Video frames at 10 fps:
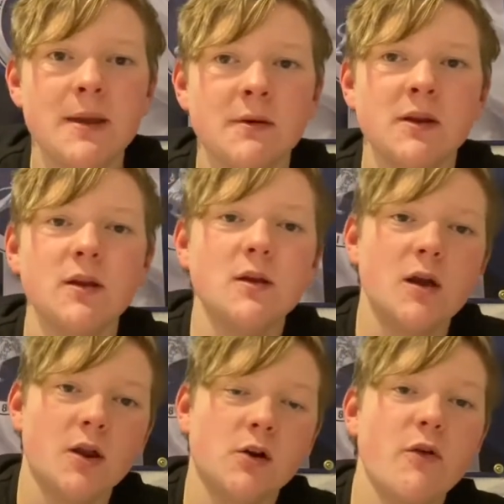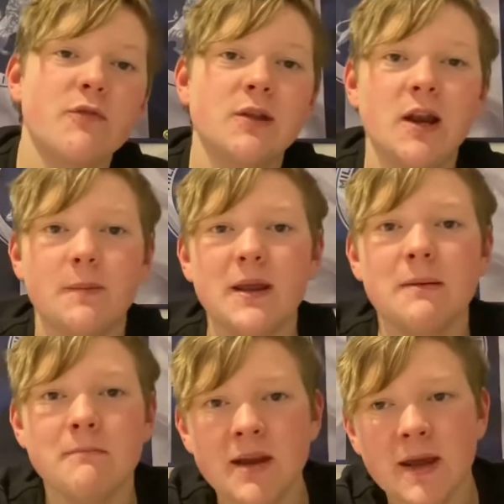and I'll go through the lineup in a
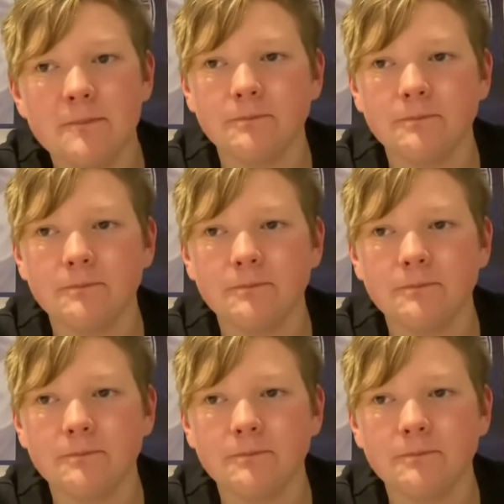minute.